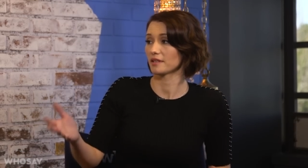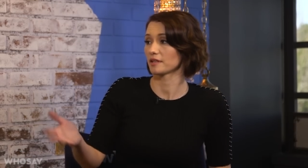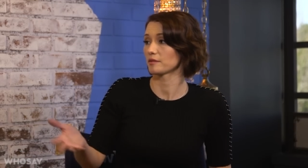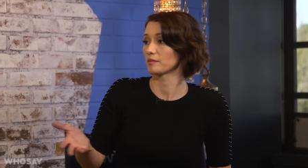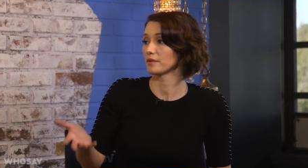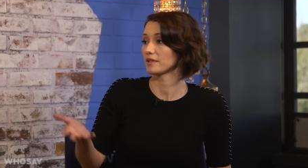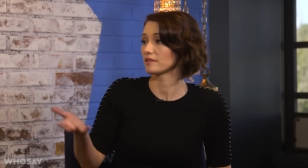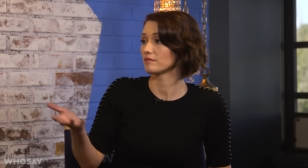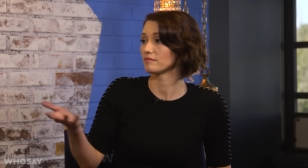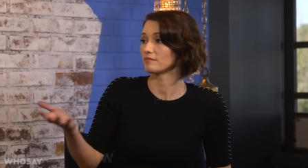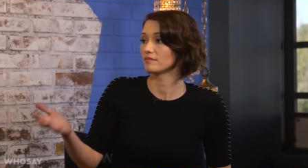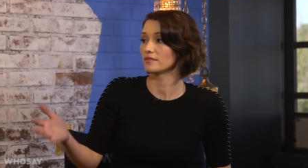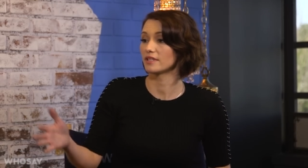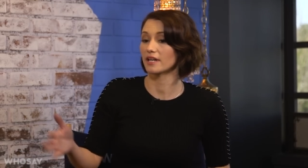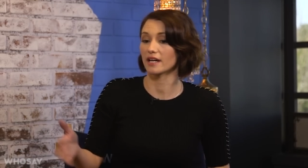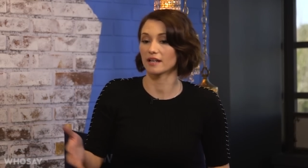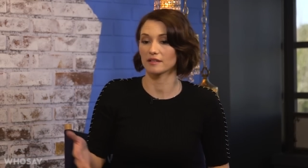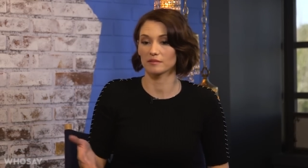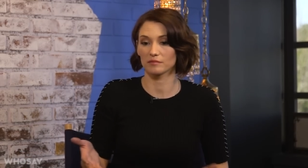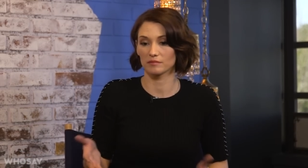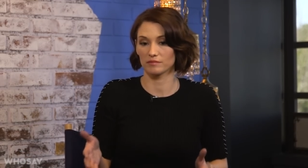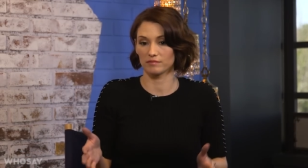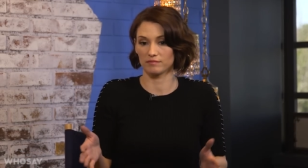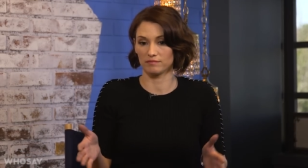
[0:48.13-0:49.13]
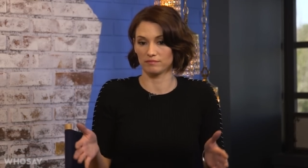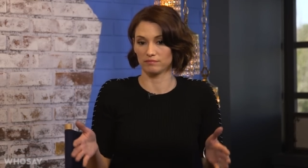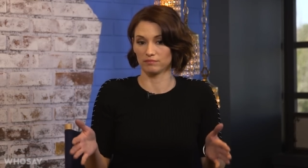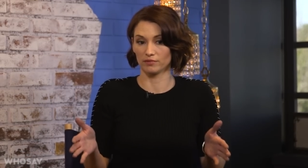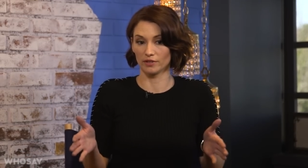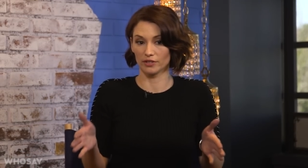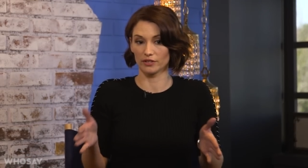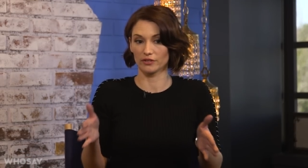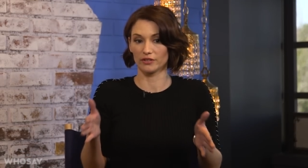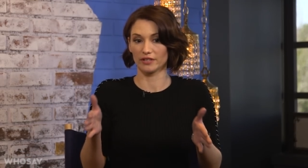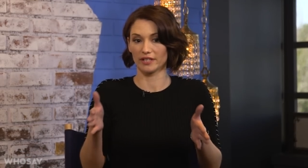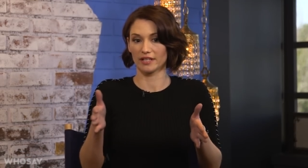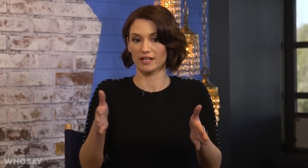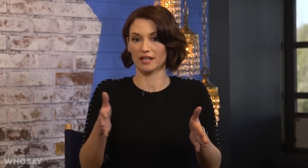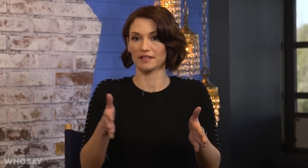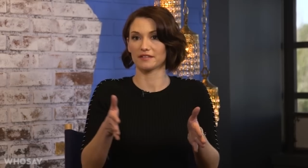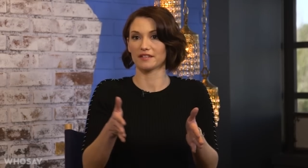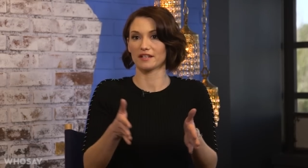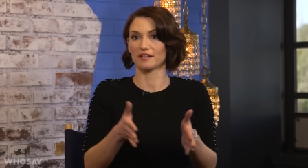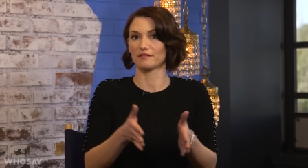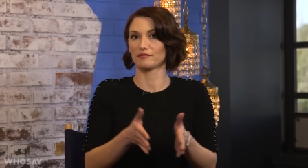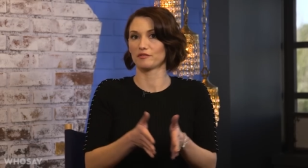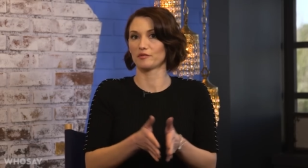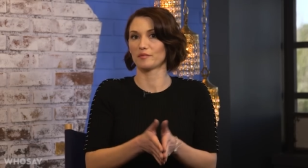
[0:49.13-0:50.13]
Like we had, that literally
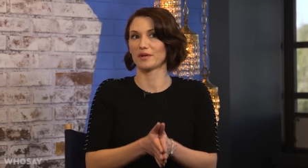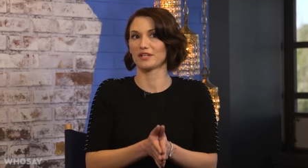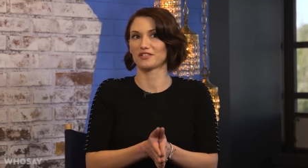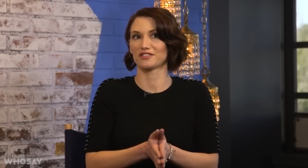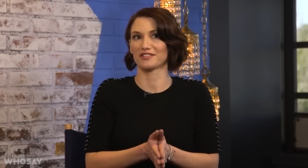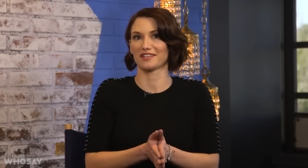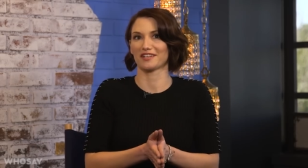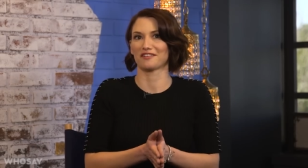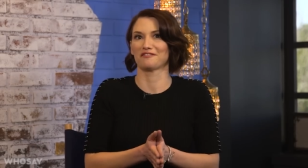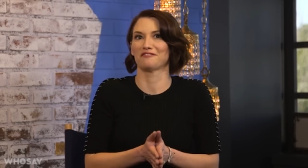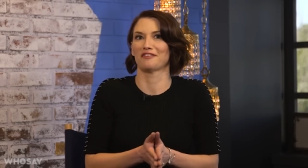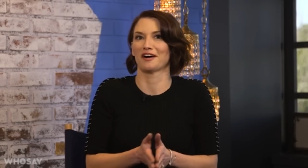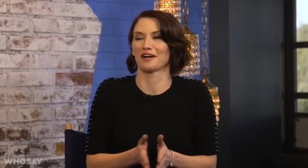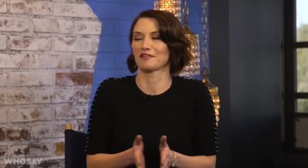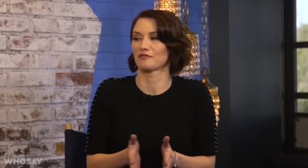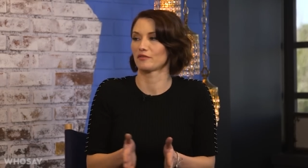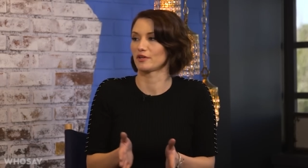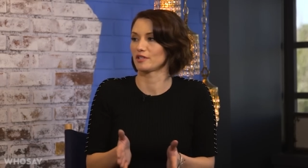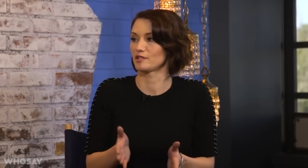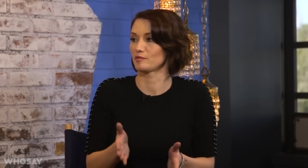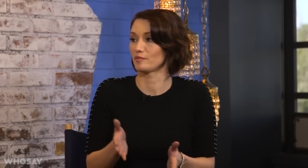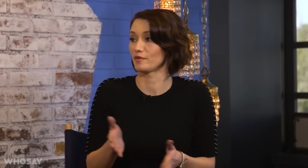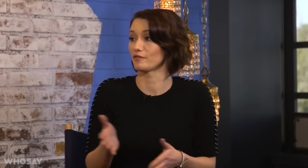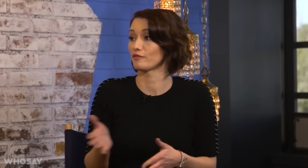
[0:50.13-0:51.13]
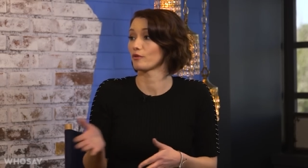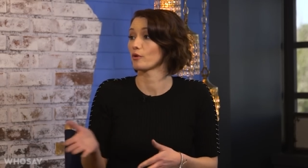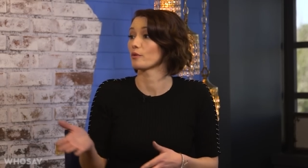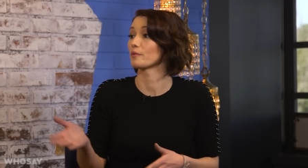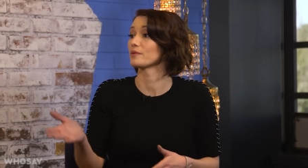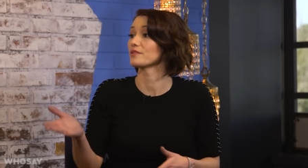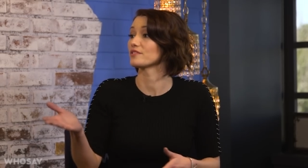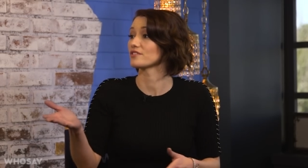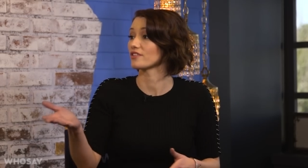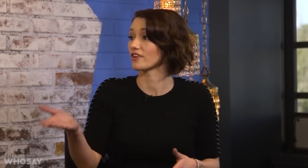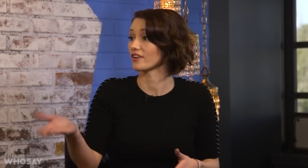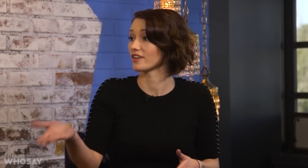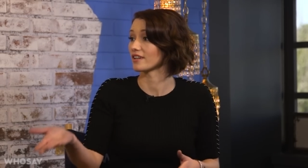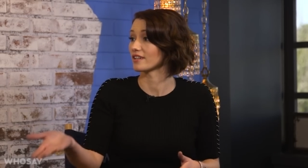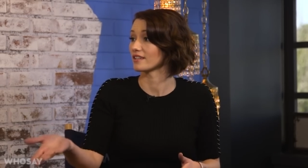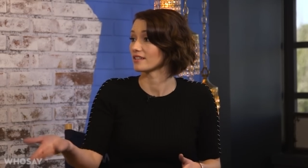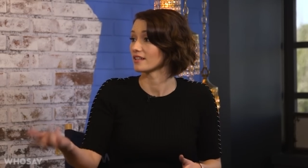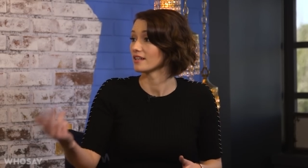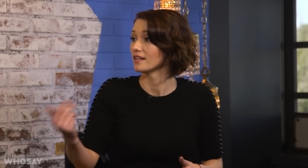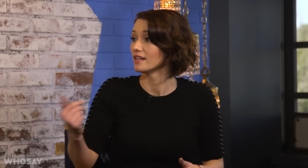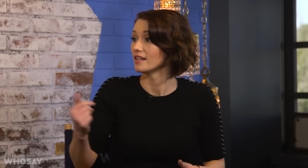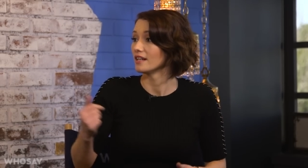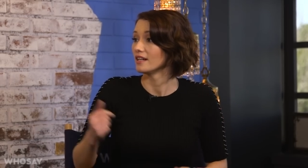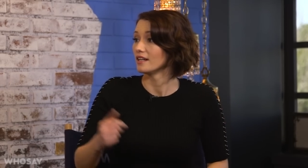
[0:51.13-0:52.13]
got that information like five weeks before we started.
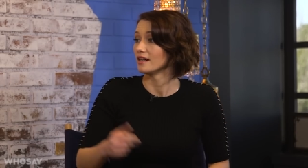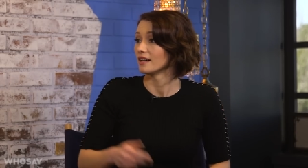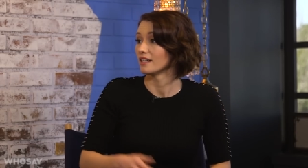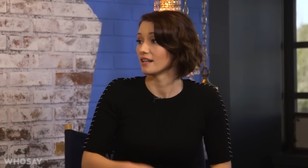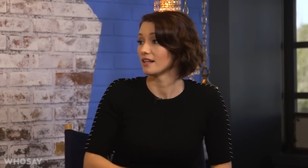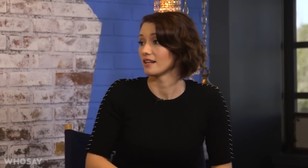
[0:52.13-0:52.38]
Oh wow!